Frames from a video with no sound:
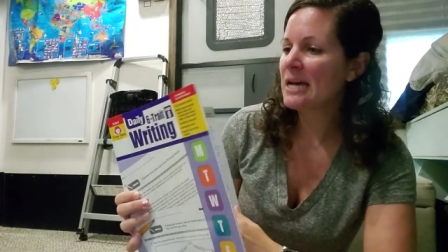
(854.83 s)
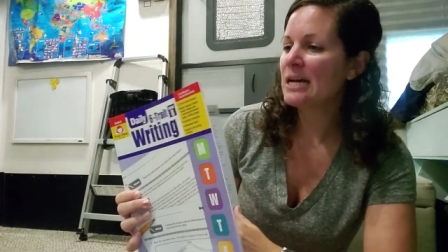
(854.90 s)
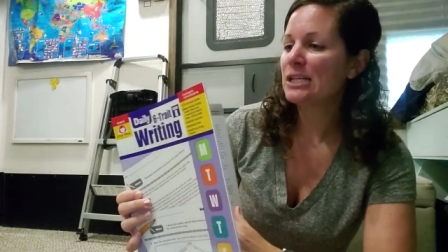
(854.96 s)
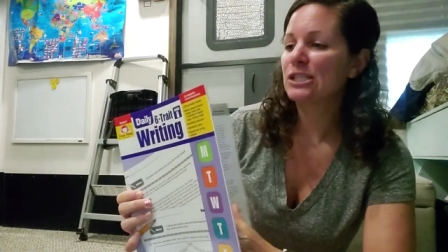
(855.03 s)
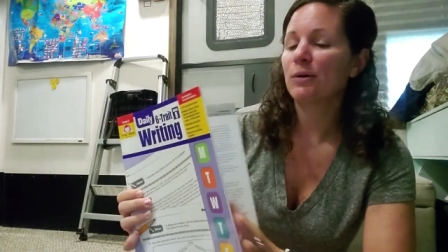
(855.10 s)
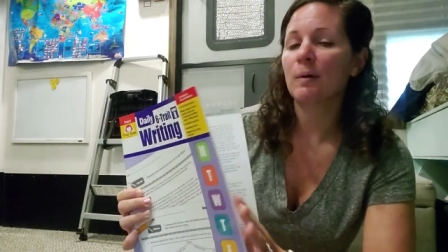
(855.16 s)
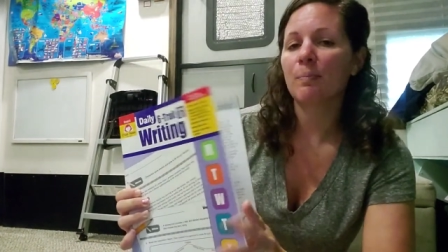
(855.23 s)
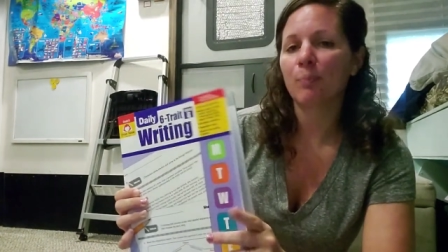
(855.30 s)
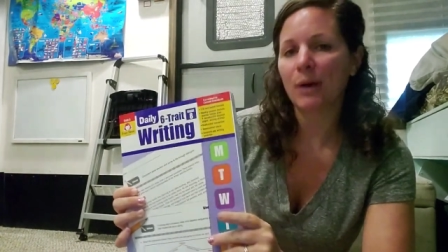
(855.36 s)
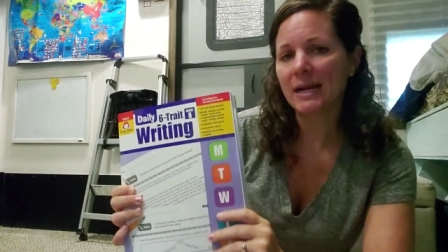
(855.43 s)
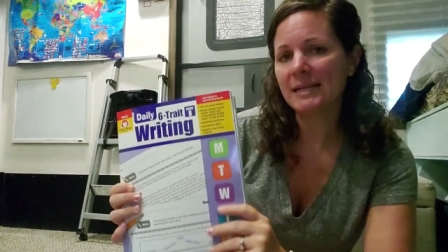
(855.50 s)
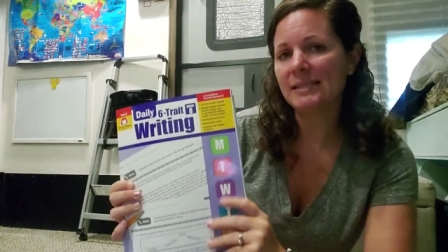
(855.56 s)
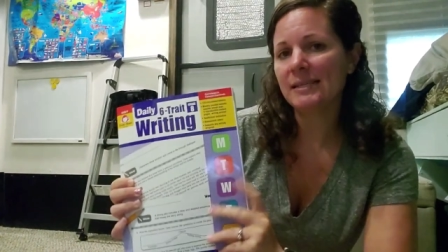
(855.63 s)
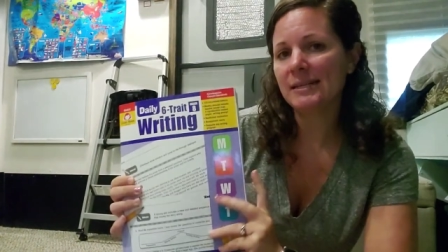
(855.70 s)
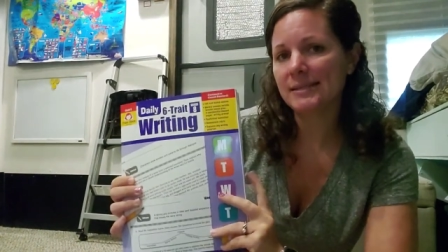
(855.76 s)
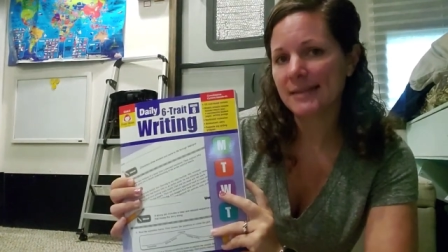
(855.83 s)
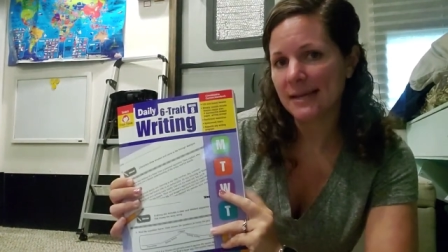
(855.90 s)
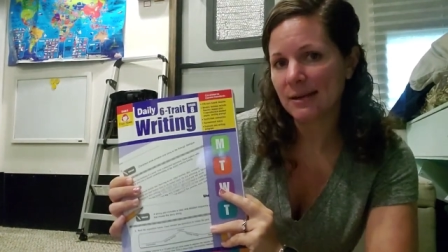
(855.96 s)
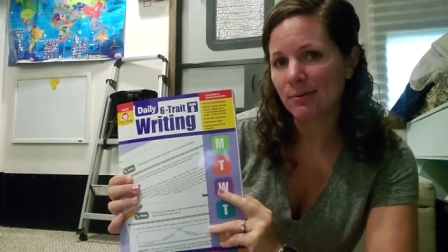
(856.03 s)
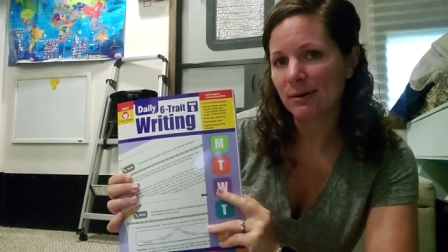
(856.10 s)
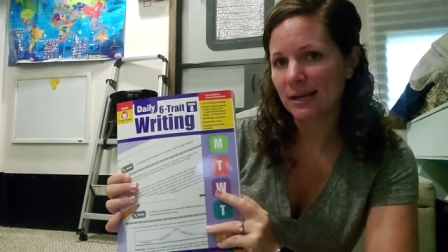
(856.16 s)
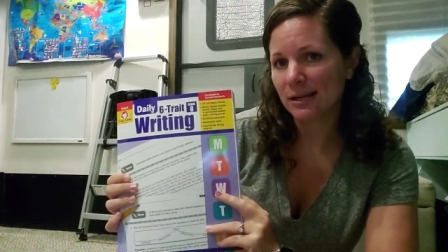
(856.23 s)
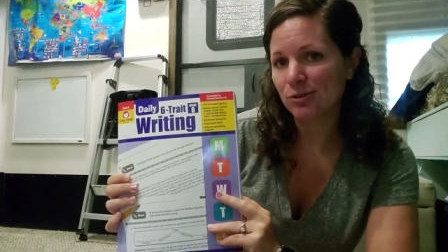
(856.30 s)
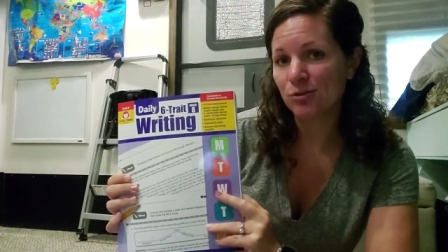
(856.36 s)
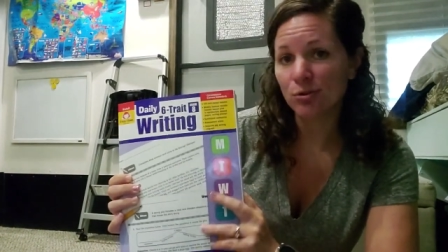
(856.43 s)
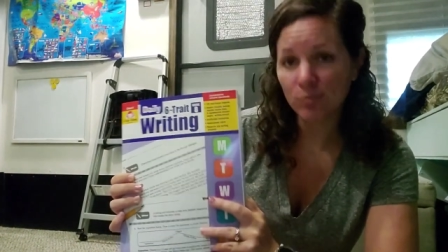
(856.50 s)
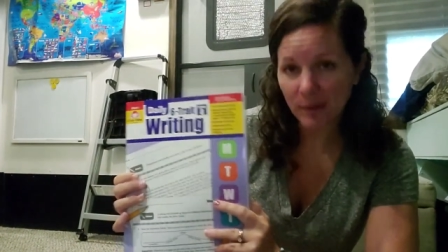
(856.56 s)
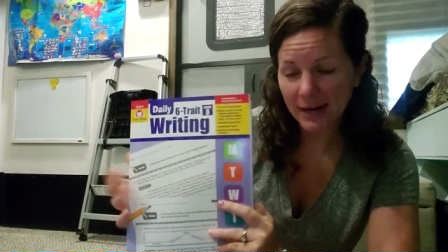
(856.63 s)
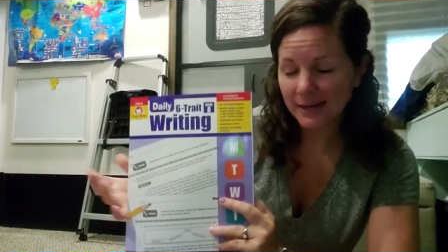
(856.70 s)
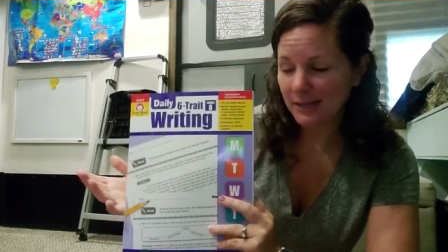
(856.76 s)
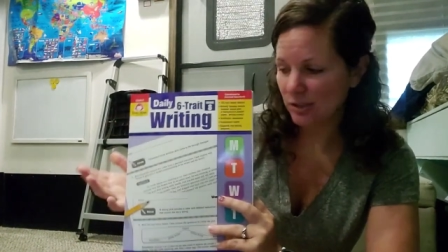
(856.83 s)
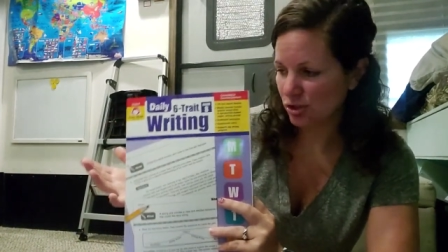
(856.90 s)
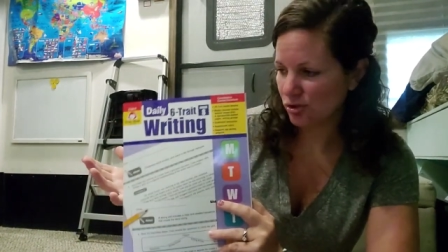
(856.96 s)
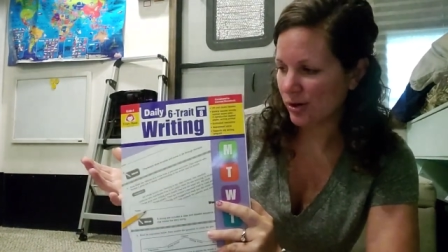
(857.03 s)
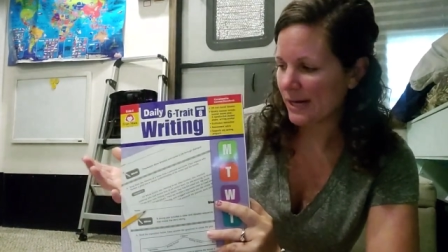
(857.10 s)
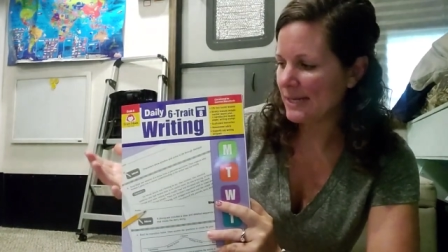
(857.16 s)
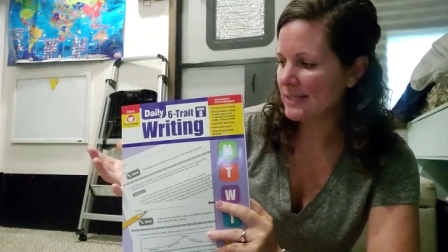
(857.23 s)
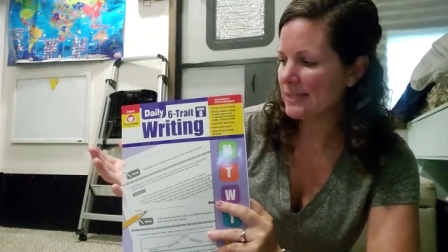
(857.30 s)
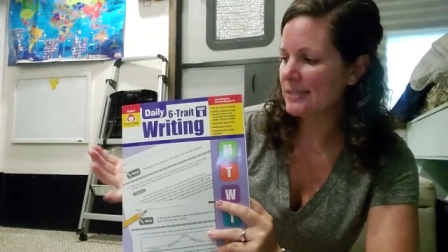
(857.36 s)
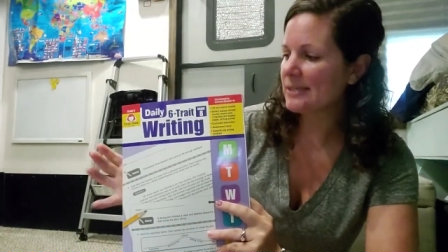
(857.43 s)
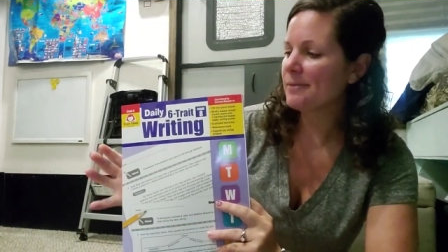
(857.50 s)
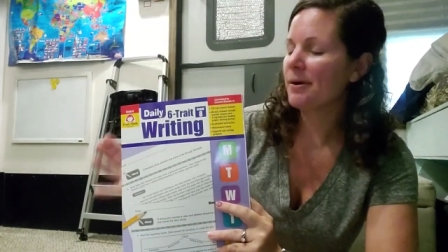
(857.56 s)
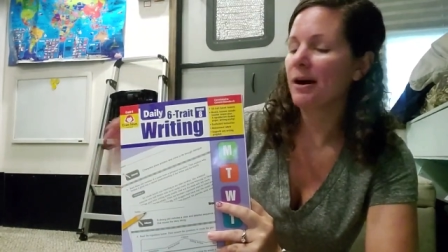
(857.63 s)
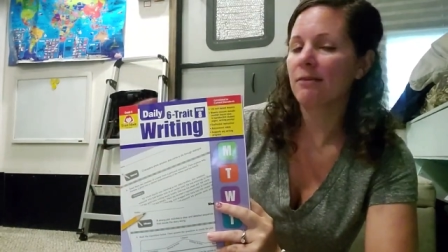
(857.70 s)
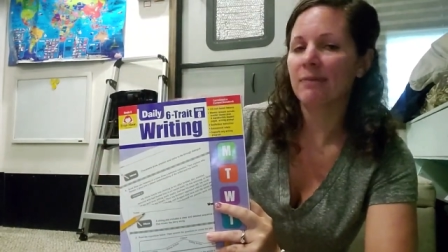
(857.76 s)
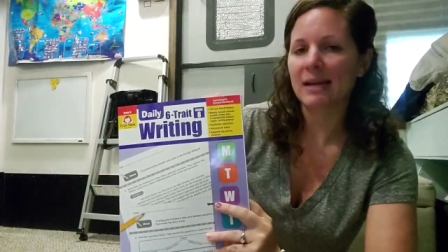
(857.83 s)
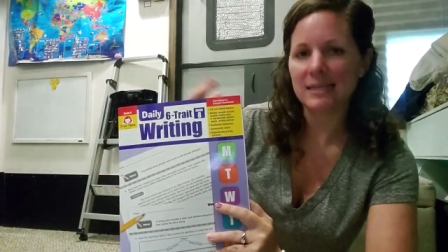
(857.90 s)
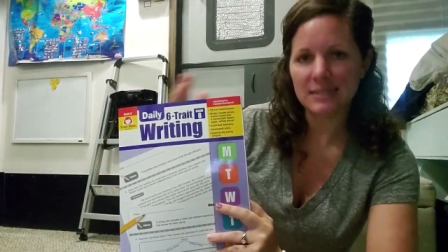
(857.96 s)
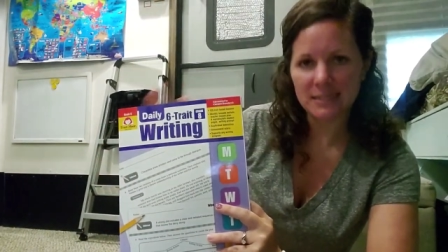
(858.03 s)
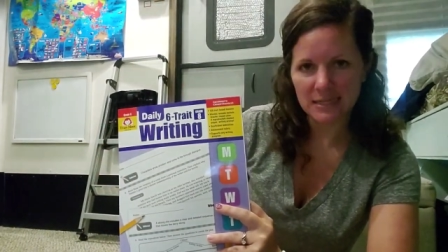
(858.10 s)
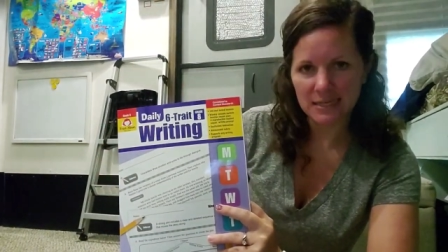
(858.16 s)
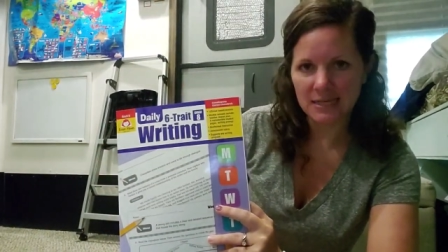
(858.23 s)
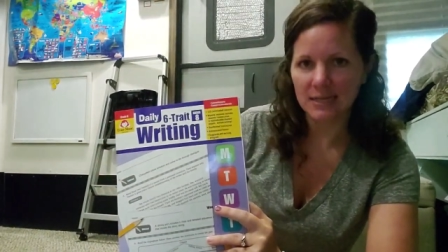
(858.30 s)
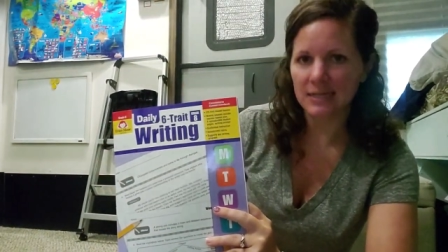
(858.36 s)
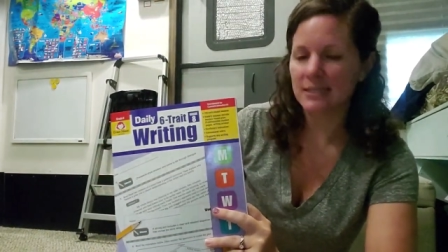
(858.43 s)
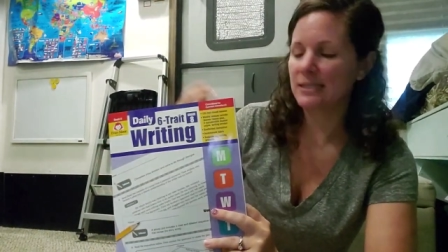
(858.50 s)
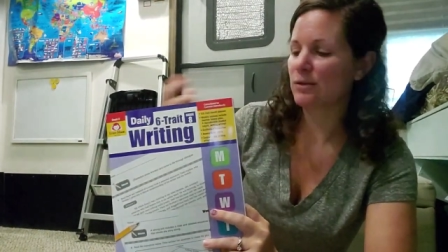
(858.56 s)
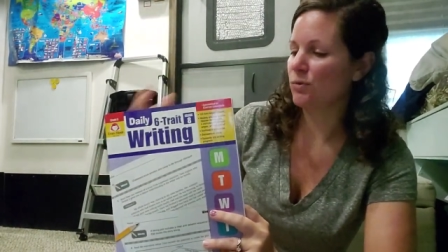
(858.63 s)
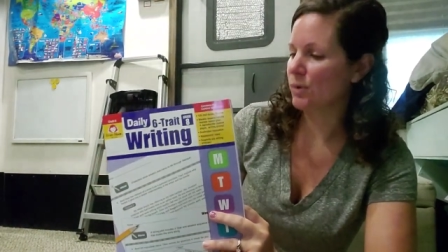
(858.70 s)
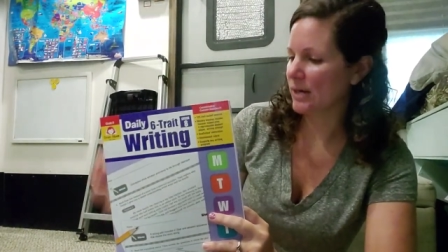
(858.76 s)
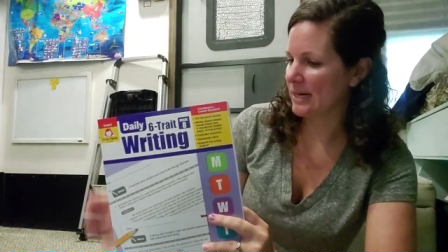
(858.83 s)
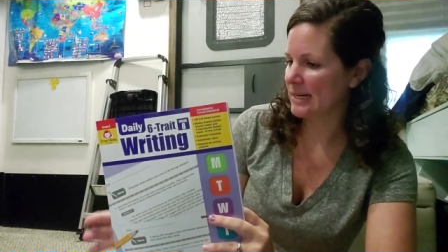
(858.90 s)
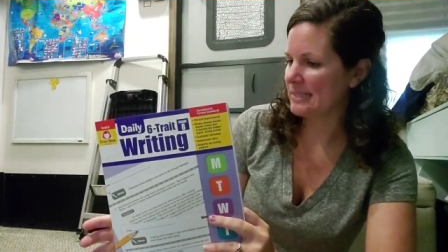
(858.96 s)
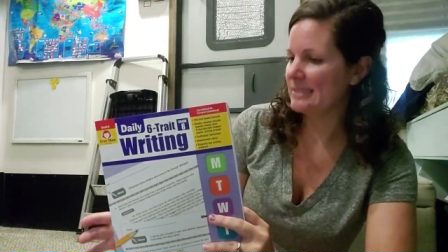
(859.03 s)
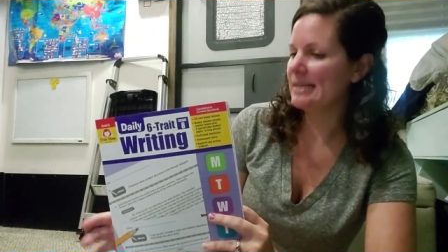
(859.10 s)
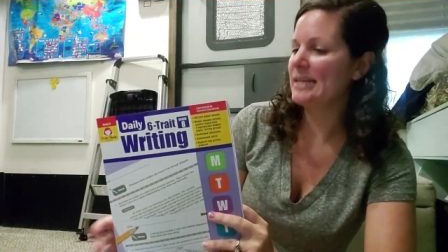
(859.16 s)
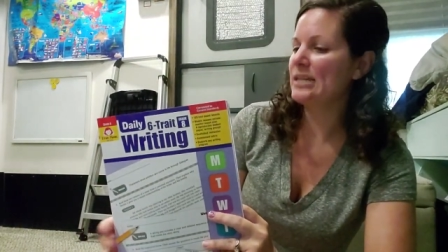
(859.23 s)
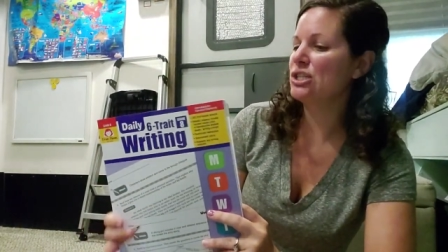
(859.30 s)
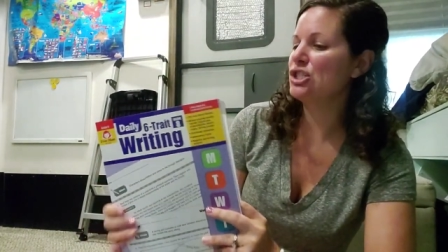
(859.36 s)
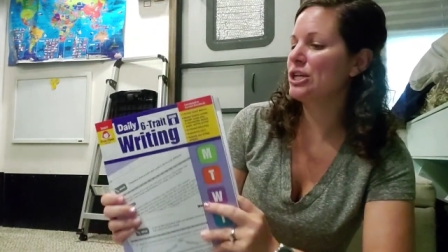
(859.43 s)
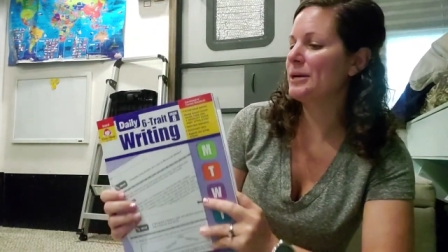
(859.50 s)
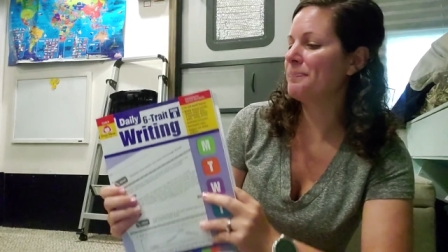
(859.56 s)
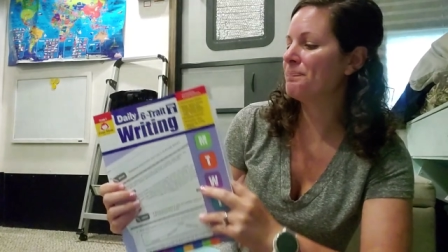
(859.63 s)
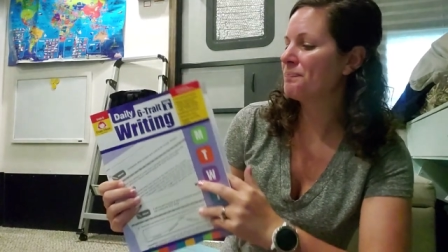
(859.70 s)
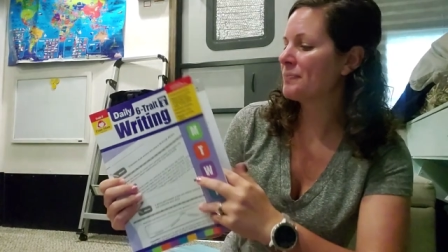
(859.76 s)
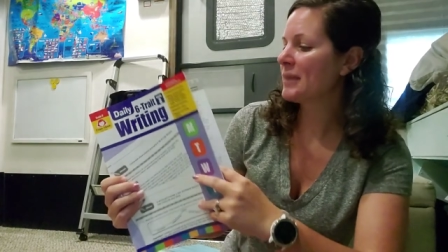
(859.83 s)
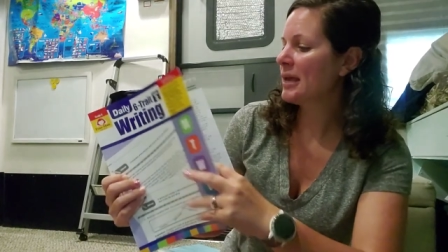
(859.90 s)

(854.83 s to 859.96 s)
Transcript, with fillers: So it breaks it down into the writing traits of ideas and organization.